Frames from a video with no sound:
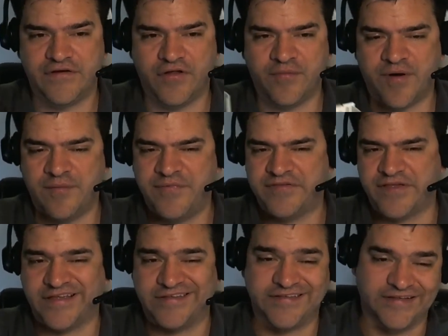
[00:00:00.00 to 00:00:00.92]
Only problem is,
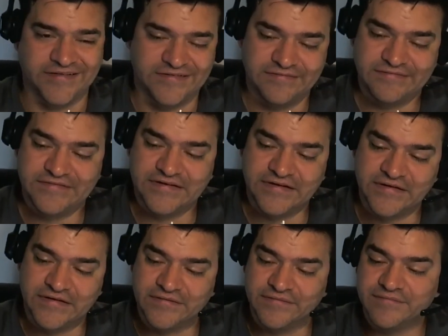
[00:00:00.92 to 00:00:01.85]
like I said,
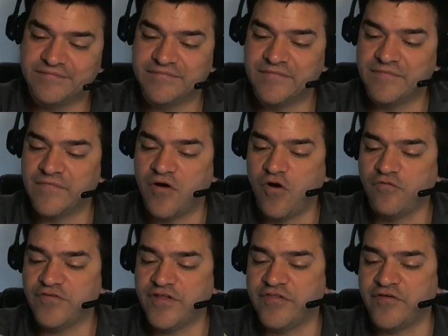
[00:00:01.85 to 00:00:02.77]
uh,
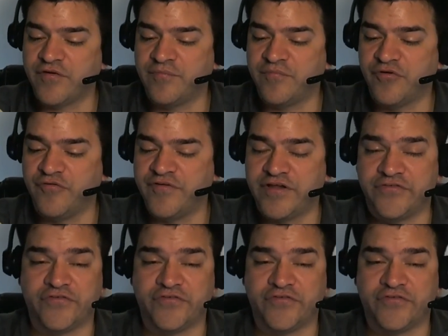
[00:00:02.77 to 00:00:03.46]
hopefully they're improving it.